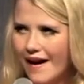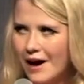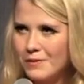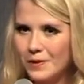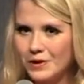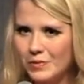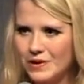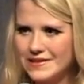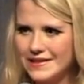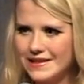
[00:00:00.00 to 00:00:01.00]
I'm going to
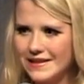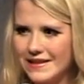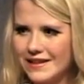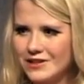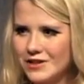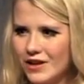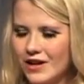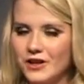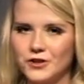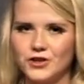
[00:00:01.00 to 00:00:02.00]
prison.
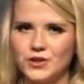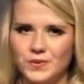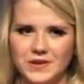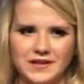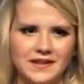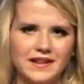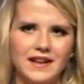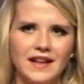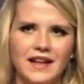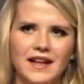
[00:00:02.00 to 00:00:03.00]
Shoot.
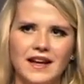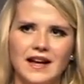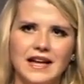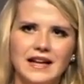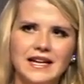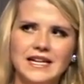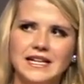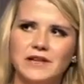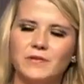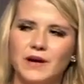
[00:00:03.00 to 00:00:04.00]

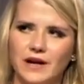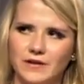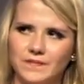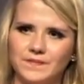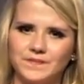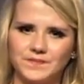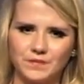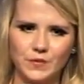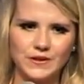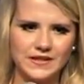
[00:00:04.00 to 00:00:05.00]
Well,
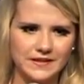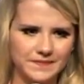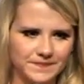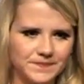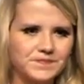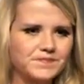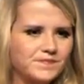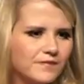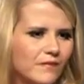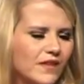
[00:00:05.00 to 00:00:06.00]
prison.
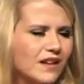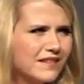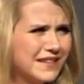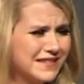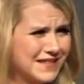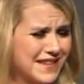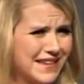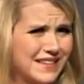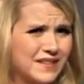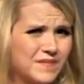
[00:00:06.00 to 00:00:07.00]
Let's think.